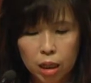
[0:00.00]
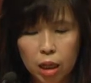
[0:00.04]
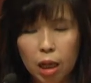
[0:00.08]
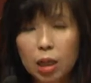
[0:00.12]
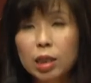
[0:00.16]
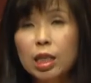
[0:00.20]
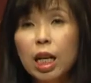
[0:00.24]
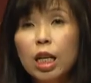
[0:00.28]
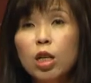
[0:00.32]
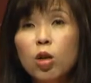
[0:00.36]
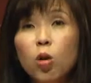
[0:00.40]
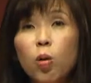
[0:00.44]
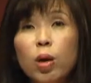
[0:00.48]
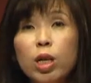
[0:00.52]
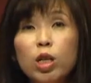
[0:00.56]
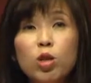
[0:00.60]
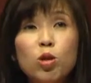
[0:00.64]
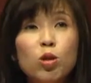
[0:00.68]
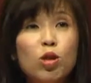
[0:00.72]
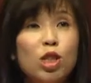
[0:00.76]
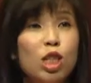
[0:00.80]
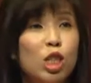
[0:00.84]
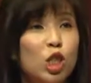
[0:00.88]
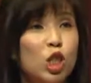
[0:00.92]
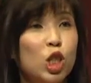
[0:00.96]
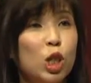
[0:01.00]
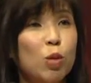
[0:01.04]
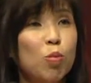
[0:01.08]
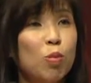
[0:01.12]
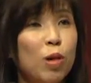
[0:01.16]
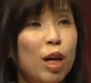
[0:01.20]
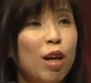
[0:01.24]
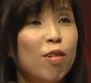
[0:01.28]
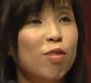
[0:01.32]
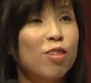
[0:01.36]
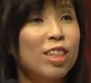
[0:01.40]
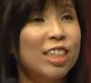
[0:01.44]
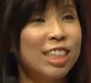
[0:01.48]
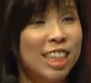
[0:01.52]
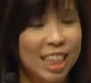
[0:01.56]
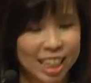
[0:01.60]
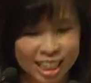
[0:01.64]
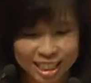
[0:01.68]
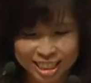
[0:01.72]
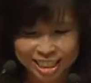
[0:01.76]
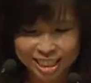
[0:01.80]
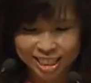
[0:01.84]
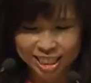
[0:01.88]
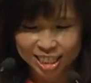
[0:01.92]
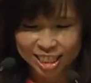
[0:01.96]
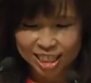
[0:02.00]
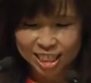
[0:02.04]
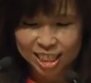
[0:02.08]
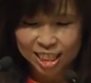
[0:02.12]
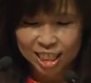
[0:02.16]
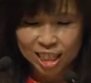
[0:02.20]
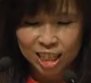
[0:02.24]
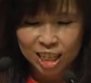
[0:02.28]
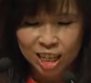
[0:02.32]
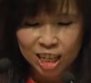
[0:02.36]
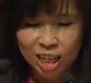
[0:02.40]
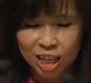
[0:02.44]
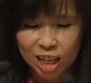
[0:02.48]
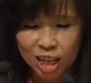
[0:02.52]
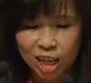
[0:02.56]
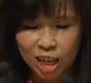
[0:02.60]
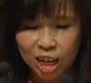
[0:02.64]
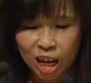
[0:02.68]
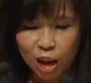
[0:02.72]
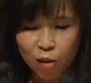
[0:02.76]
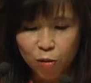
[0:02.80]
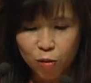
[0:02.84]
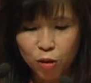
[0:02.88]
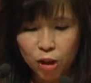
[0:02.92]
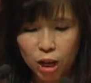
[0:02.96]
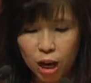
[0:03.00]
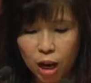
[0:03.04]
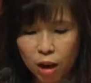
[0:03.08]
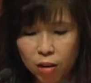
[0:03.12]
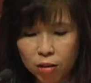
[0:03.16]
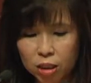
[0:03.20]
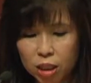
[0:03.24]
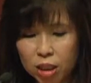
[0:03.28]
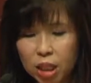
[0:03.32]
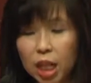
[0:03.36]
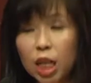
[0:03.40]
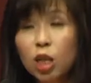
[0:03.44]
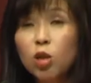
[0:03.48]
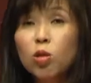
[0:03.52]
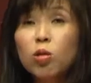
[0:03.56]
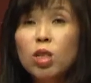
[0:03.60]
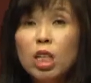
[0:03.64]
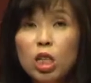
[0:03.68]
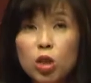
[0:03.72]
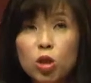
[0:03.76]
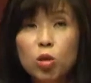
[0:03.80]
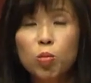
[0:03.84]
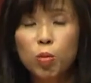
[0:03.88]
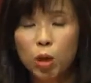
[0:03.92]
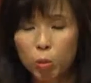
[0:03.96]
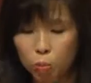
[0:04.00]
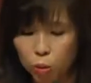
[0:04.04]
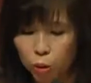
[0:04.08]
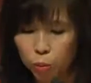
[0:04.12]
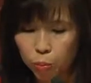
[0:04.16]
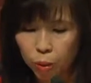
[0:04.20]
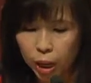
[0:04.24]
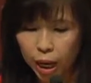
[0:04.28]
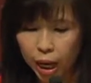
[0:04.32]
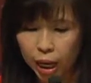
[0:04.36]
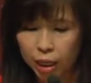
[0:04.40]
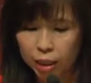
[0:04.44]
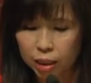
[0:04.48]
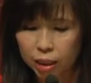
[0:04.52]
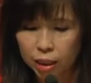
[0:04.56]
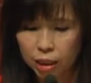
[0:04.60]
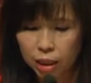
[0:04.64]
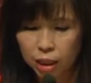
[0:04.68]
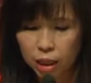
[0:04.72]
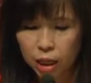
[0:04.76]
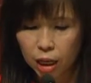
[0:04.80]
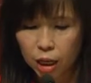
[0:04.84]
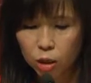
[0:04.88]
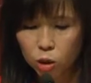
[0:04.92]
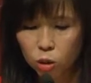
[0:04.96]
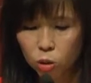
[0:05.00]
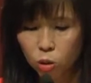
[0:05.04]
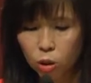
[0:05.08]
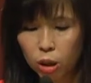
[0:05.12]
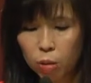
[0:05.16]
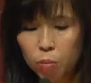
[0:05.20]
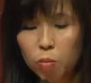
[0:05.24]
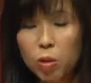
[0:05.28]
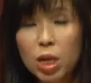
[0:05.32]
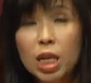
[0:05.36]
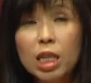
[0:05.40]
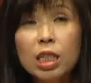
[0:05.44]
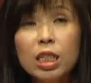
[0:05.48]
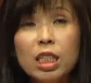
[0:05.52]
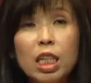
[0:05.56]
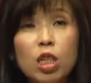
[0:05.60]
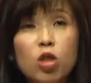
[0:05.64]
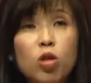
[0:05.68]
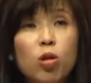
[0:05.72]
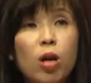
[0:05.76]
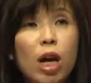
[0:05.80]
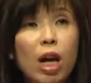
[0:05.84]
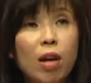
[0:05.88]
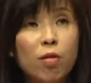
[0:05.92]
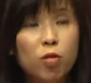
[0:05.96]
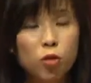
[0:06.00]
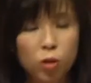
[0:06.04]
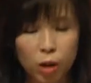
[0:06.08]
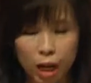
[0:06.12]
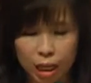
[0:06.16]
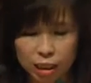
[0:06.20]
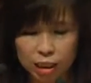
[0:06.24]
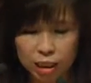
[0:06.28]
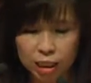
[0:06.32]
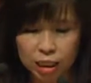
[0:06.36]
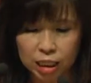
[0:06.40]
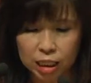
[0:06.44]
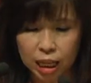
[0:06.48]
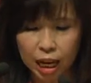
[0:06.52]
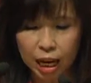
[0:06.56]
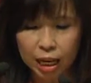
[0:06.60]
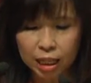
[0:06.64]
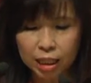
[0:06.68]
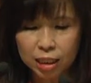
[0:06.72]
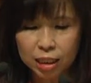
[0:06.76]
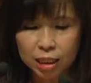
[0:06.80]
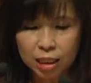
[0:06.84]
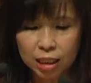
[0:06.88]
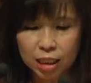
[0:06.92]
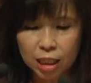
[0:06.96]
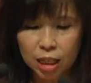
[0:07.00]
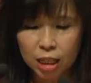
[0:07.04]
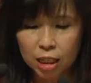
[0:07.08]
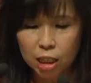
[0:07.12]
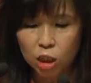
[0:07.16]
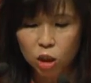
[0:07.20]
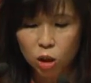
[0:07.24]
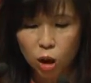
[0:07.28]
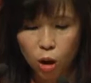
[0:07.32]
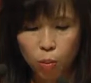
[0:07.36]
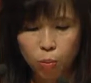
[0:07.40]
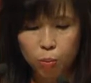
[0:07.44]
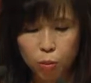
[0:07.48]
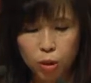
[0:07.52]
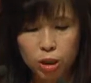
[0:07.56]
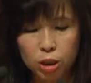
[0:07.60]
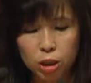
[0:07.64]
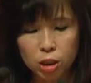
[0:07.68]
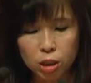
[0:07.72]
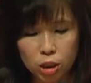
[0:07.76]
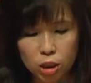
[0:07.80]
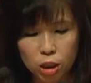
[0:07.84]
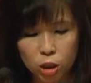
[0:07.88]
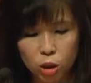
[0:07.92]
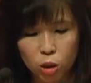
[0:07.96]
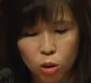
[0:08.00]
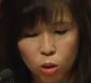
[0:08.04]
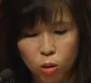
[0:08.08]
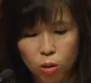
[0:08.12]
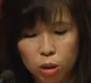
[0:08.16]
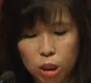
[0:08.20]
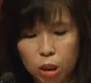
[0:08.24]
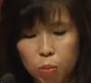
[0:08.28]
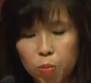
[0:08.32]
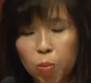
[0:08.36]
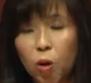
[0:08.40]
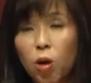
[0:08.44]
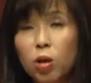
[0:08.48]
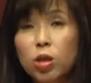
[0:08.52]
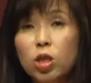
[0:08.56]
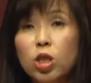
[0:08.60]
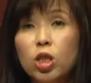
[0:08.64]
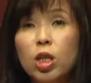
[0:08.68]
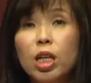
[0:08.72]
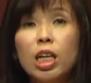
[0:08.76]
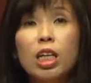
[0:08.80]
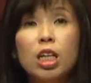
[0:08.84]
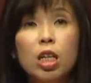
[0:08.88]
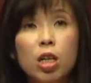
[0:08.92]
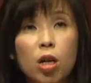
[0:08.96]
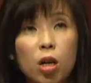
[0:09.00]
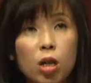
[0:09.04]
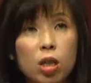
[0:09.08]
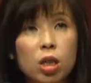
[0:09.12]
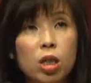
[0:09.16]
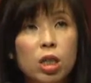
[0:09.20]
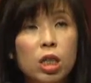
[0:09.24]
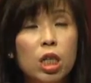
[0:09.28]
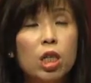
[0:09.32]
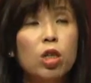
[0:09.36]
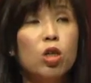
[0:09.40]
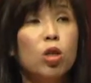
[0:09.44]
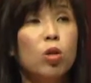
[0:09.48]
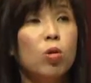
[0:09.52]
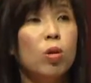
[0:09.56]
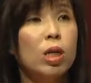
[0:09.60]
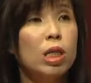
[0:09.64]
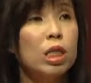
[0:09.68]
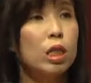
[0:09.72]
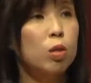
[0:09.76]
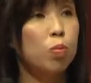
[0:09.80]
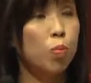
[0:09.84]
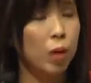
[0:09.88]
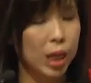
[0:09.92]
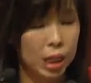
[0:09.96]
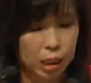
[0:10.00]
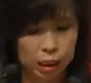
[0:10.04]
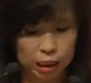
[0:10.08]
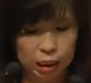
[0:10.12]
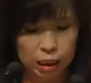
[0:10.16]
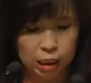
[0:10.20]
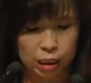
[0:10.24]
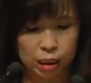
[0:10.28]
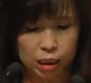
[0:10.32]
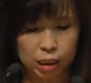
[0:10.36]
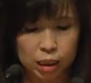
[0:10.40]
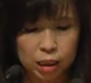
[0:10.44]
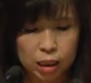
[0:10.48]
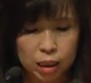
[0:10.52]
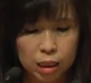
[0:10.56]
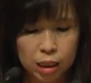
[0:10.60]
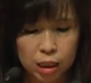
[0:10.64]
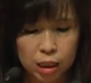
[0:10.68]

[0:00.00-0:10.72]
It's like going to the gym every day. Every hour of the day you need to be prepared. And so it means that you have to exercise this operational security posture in a continuous basis.